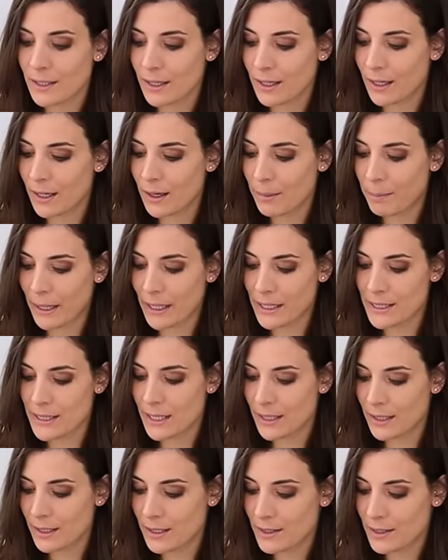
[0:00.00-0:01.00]
the cut
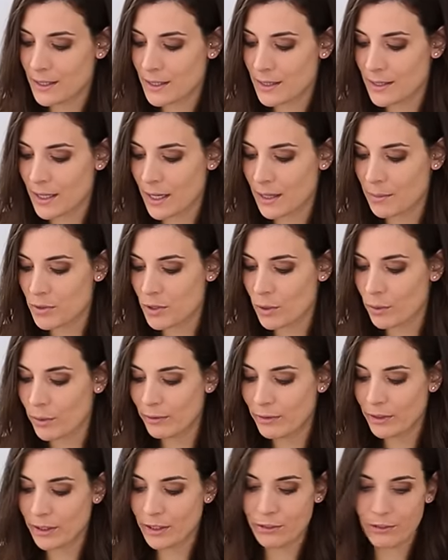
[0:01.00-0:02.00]
pattern is the same. So
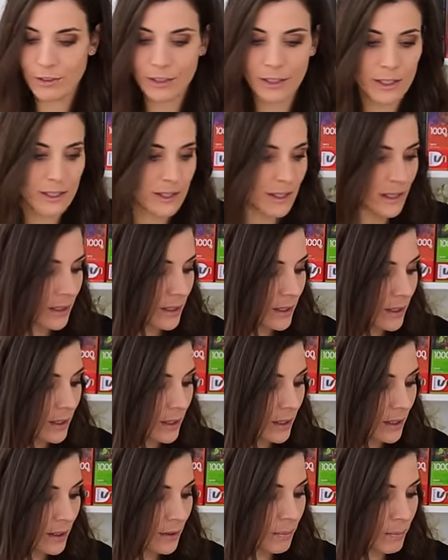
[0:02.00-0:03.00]
even if it doesn't
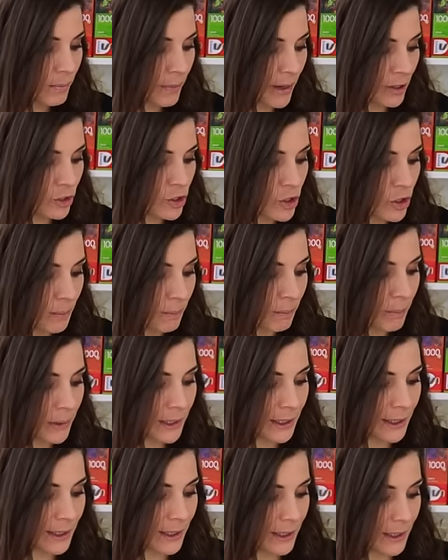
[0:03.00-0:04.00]
match
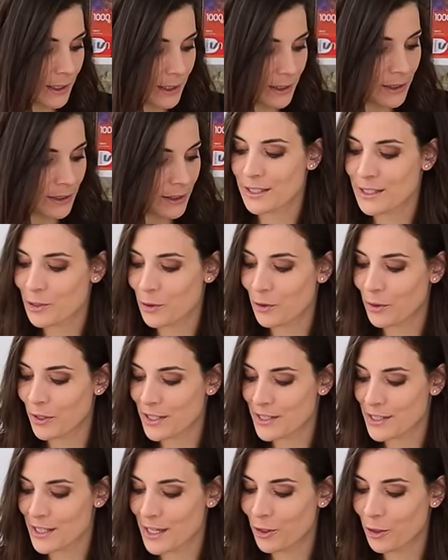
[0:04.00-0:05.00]
completely, as long
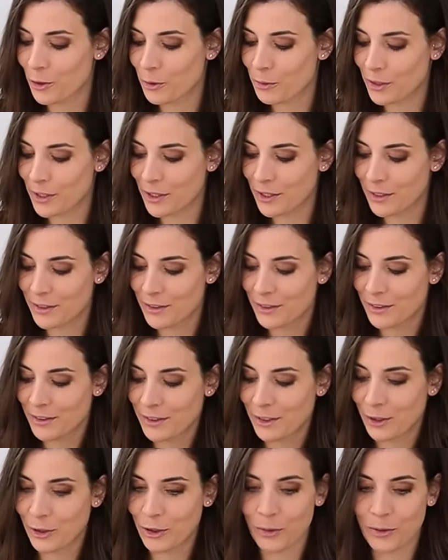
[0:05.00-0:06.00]
as I know the,
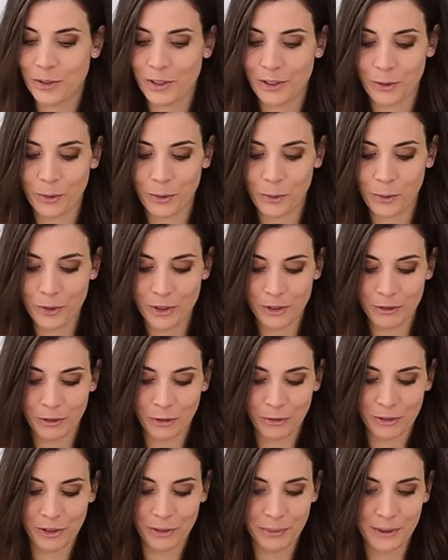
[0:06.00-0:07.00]
you know, the order
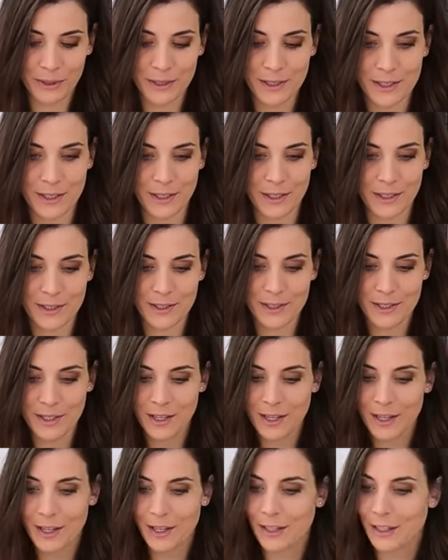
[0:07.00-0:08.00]
of the pieces,
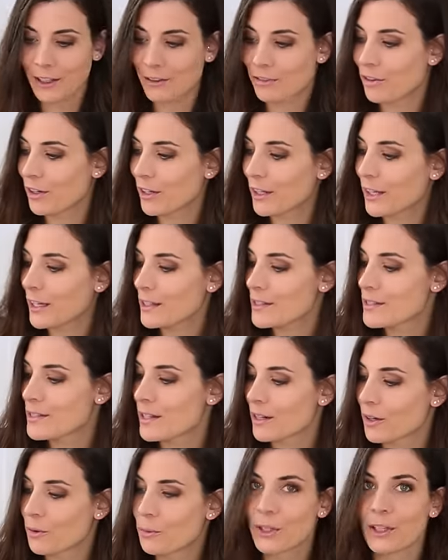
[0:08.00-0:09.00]
if I get
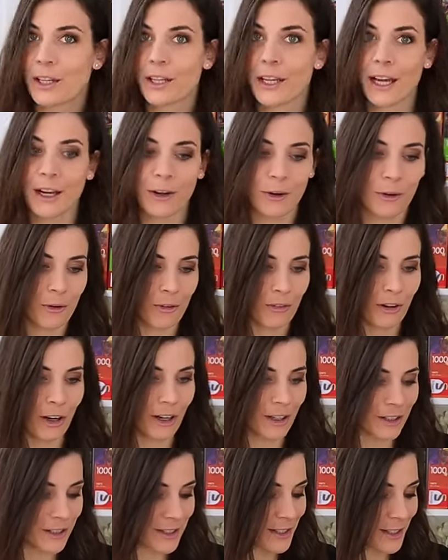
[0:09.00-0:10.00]
stuck with the yellow
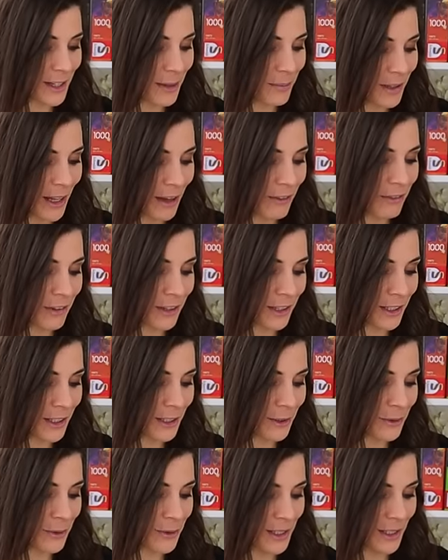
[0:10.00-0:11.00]
grass, I'm definitely
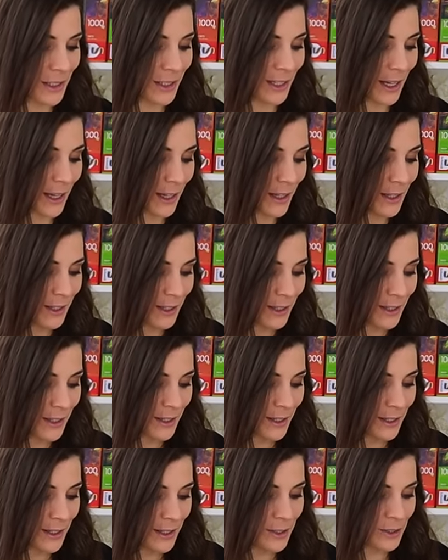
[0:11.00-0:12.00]
using that.
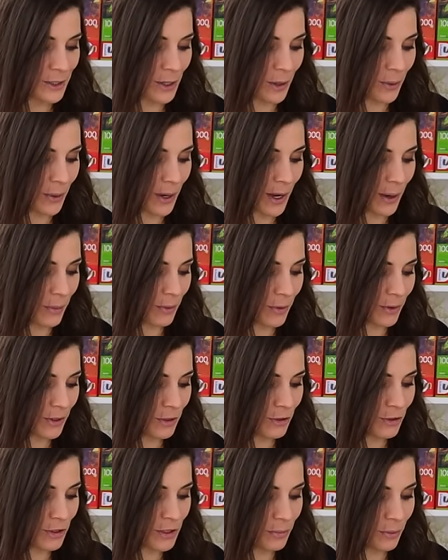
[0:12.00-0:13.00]
So I'm
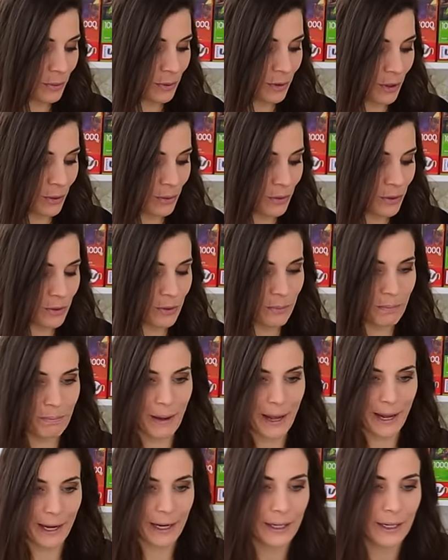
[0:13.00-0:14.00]
gonna just put those two
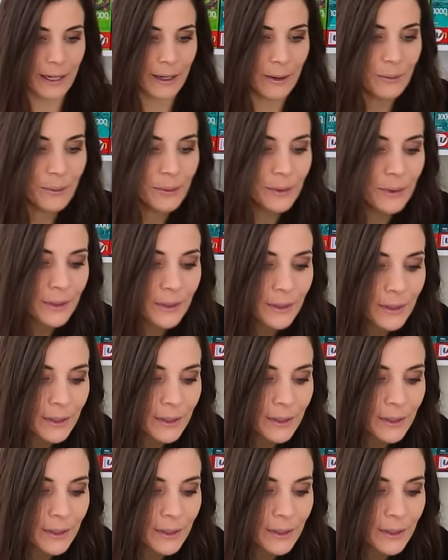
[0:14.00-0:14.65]
back now,